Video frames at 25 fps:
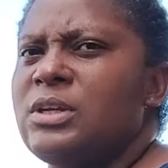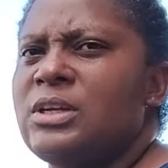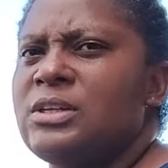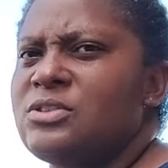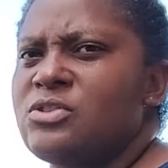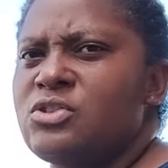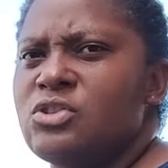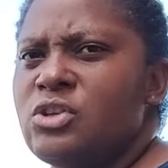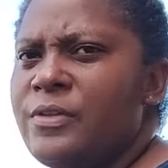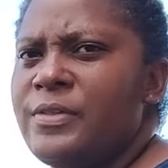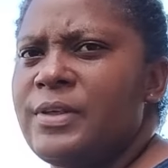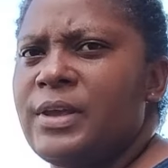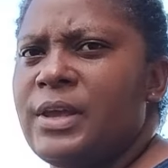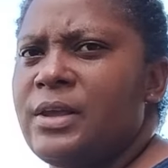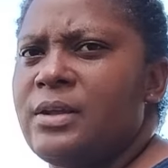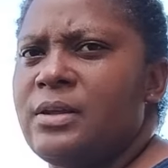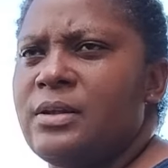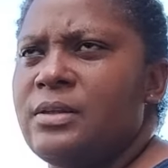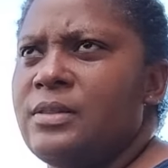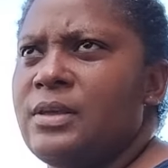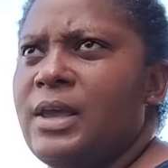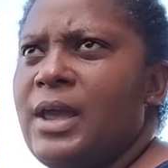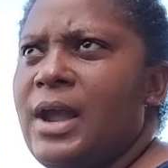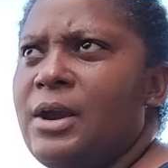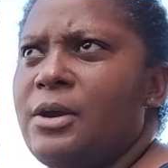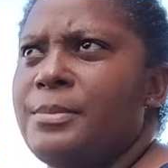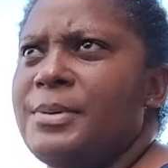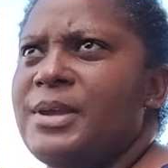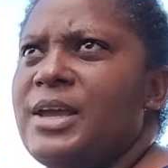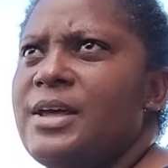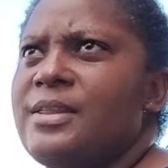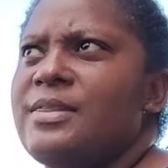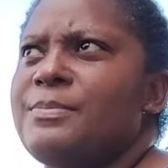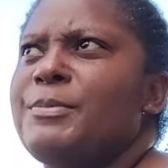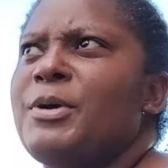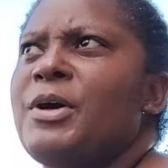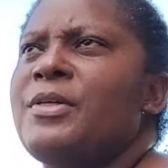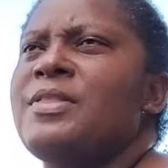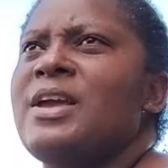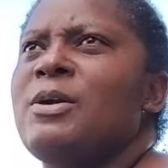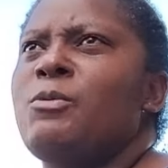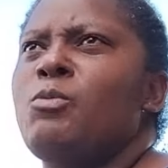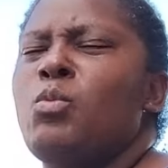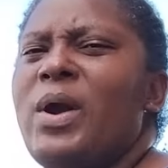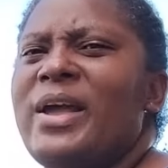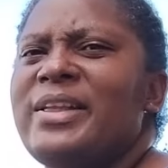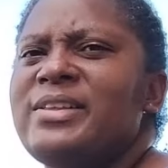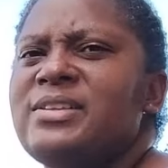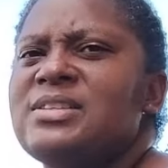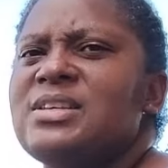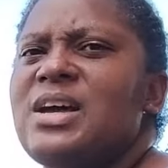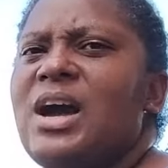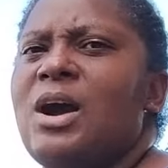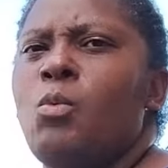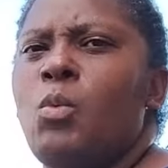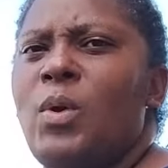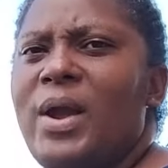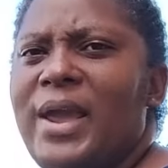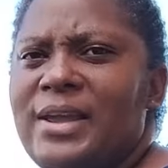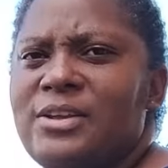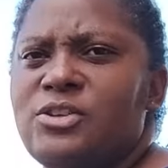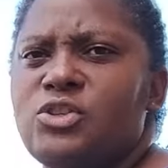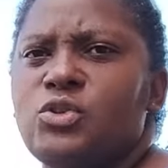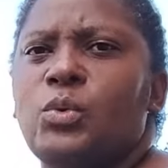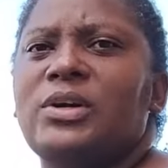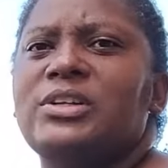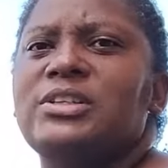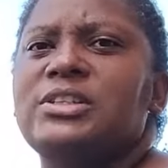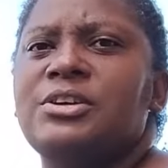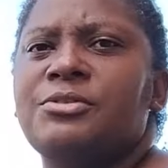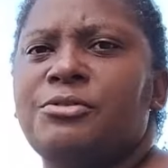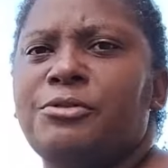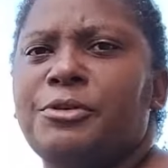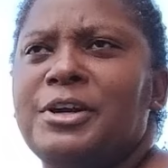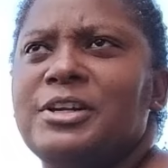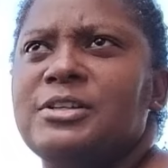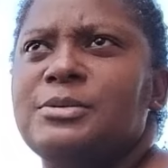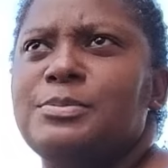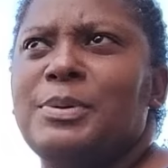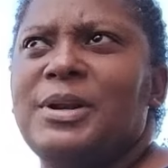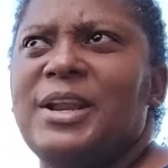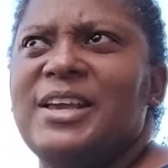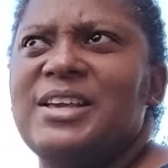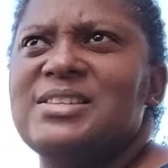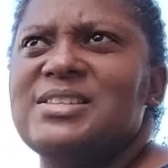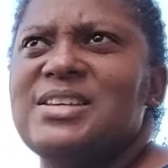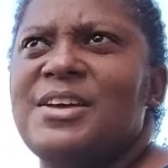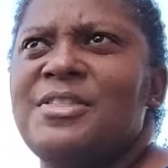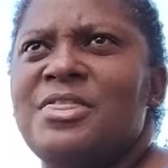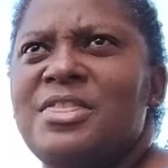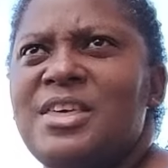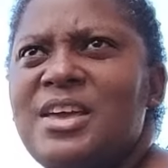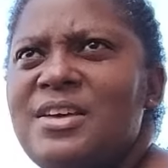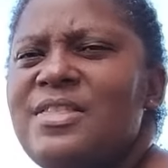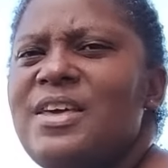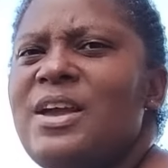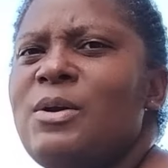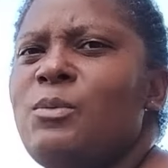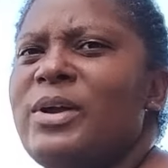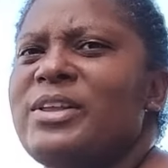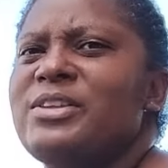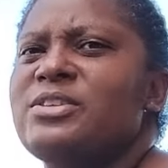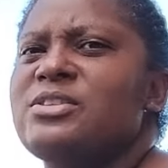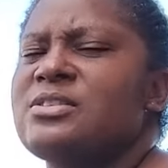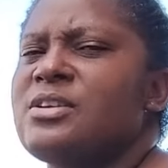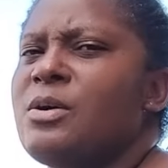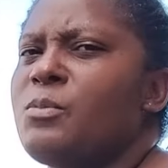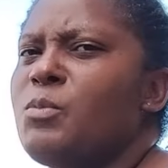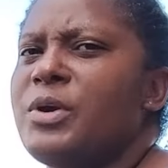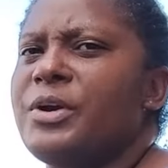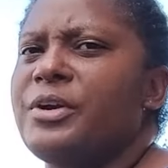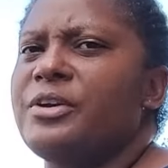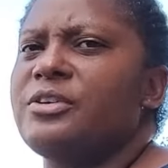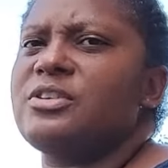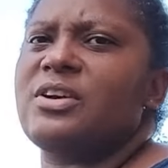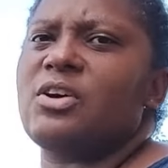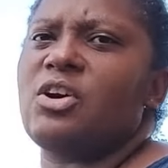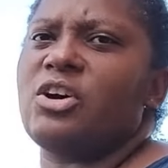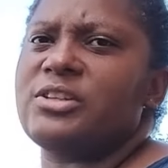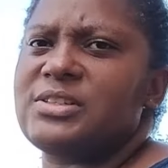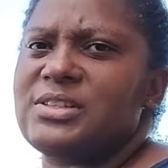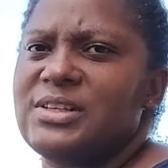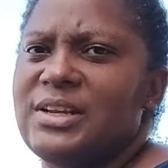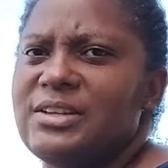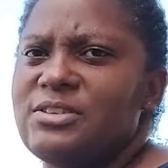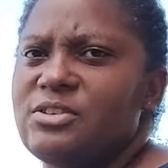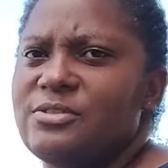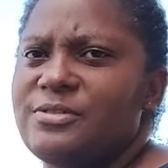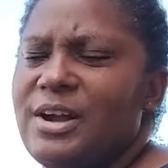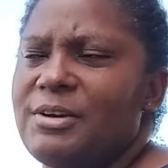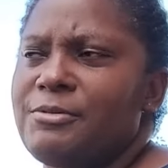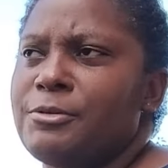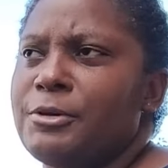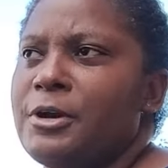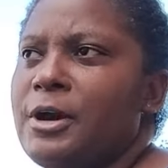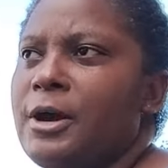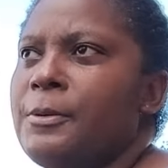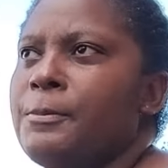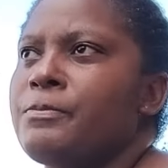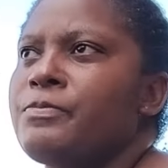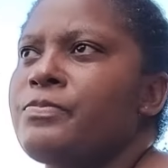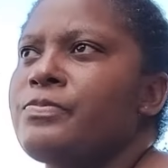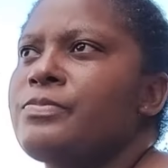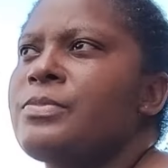it's not the Caribbean, but they went away to a different place. I think they went somewhere in the continent of Africa.